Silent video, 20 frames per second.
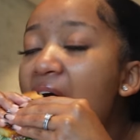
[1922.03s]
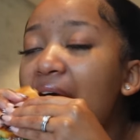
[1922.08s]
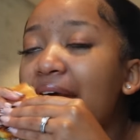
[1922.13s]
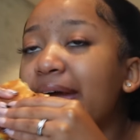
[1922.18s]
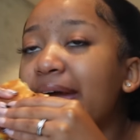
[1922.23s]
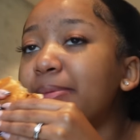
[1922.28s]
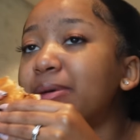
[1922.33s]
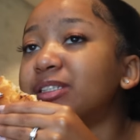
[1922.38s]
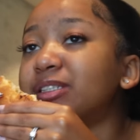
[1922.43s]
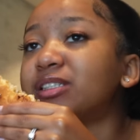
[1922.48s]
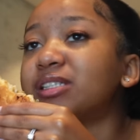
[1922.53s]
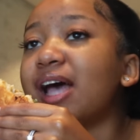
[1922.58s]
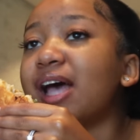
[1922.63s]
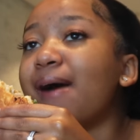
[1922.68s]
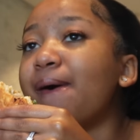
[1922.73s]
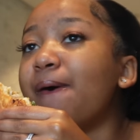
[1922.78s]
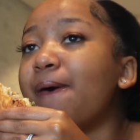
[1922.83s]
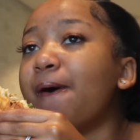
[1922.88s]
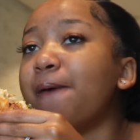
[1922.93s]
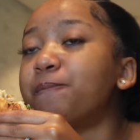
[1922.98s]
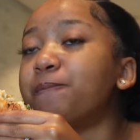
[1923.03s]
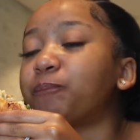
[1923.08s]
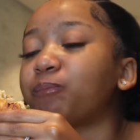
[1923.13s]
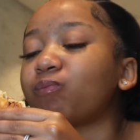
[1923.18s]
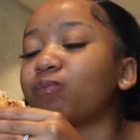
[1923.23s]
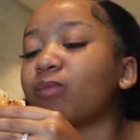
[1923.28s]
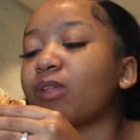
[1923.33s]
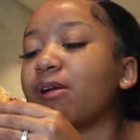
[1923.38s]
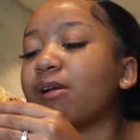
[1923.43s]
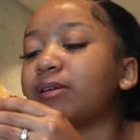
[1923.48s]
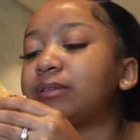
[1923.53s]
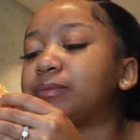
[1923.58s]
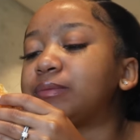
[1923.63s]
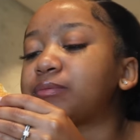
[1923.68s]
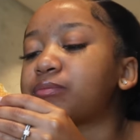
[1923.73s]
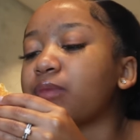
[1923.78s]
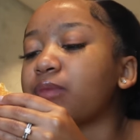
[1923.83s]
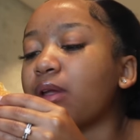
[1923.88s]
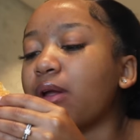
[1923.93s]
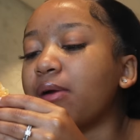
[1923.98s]
Hey, what's up?
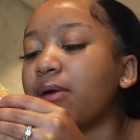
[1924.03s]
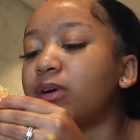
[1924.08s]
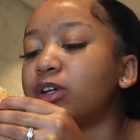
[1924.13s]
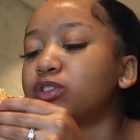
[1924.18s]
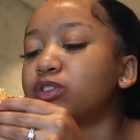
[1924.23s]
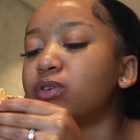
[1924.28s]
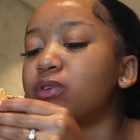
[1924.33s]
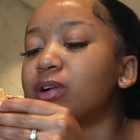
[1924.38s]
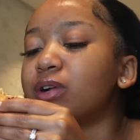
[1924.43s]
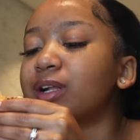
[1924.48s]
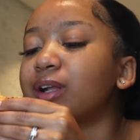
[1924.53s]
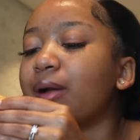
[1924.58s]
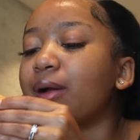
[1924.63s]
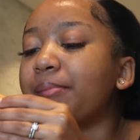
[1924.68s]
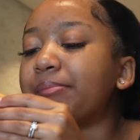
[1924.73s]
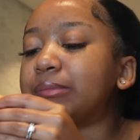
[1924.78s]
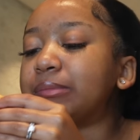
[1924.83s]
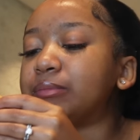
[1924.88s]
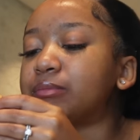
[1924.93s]
We're going.